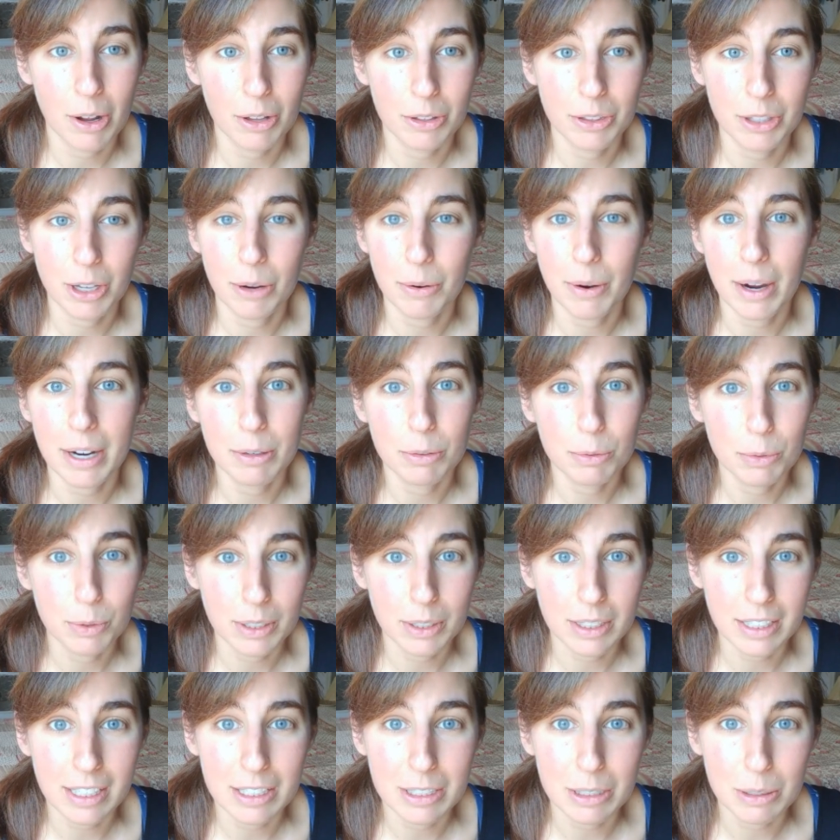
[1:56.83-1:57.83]
although I
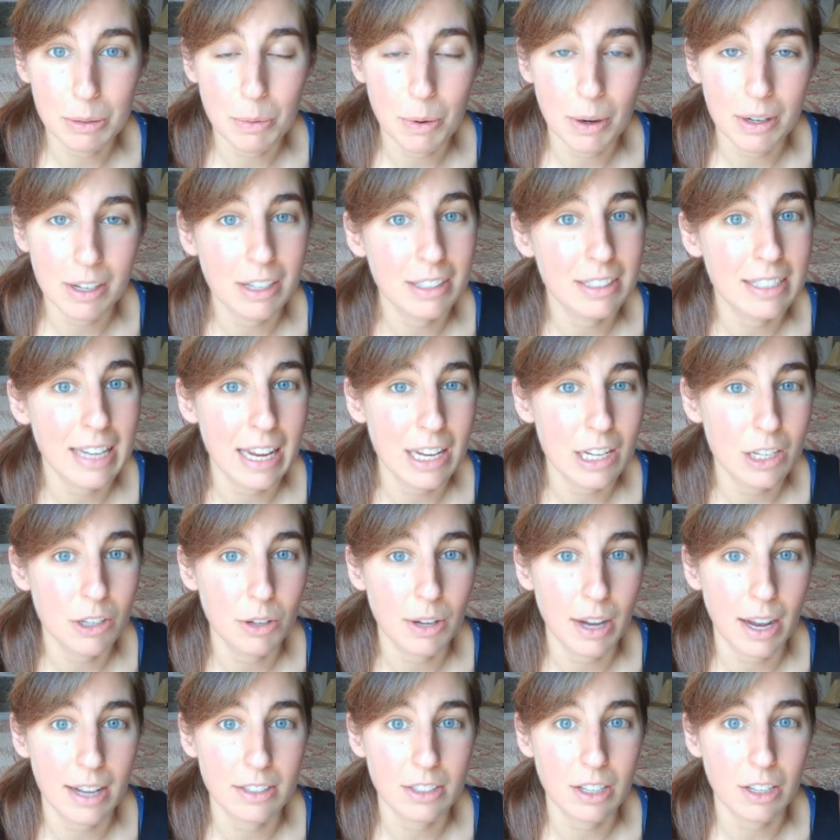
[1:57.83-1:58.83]
really do want to take you
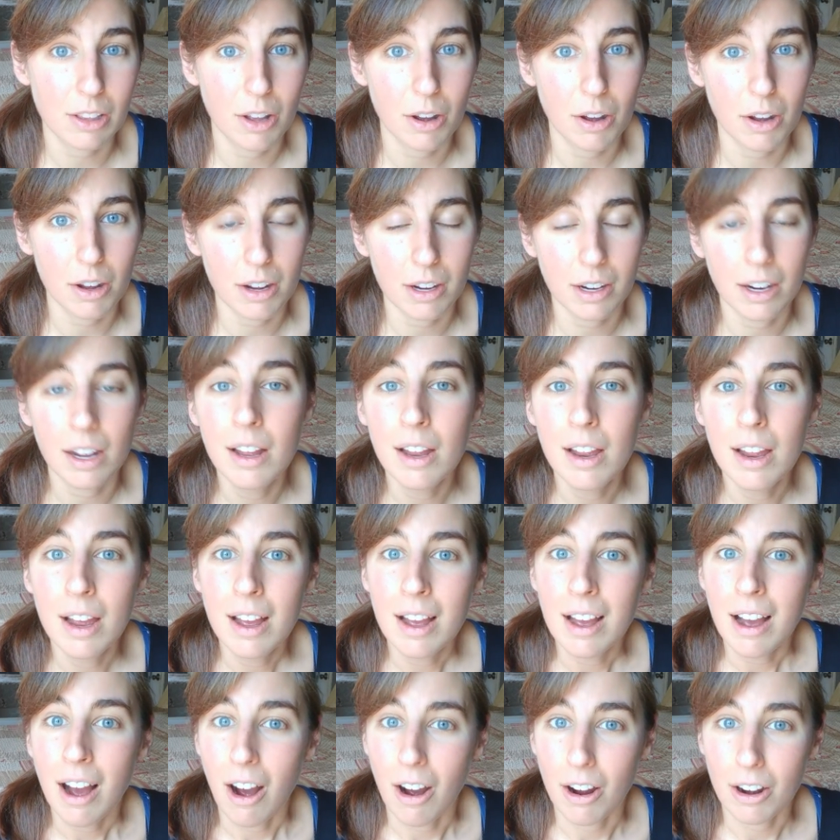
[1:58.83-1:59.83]
guys along
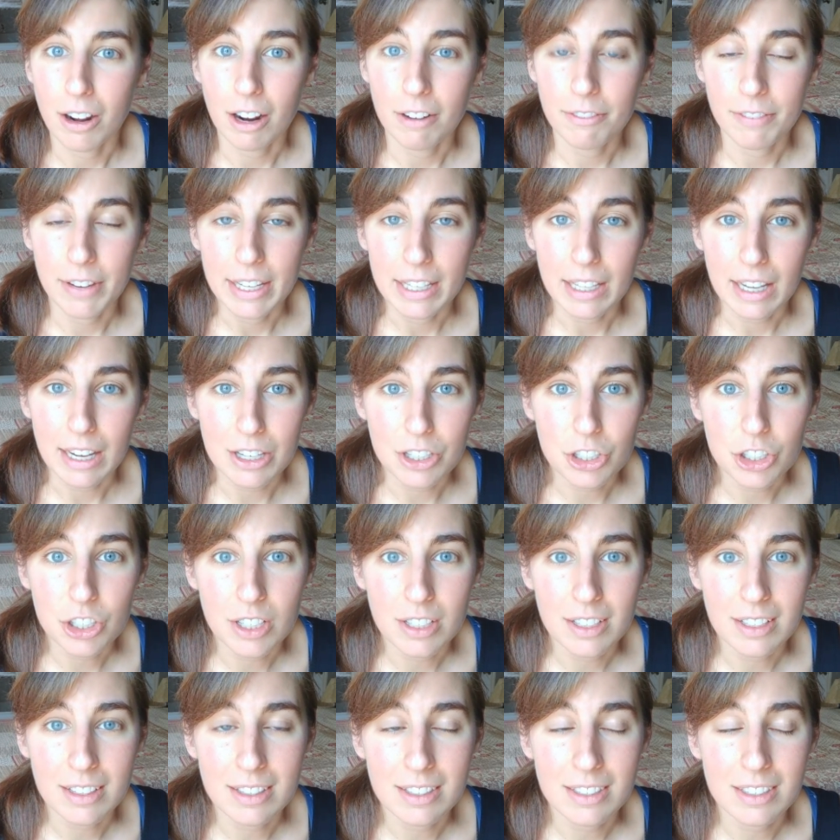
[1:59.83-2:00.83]
on our
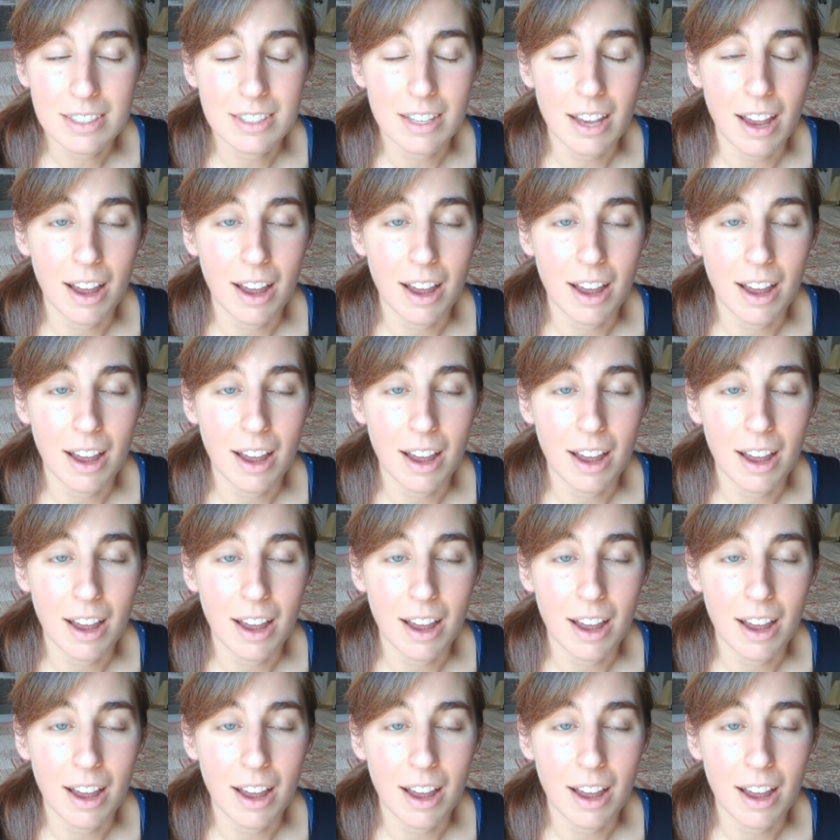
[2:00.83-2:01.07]
vacations.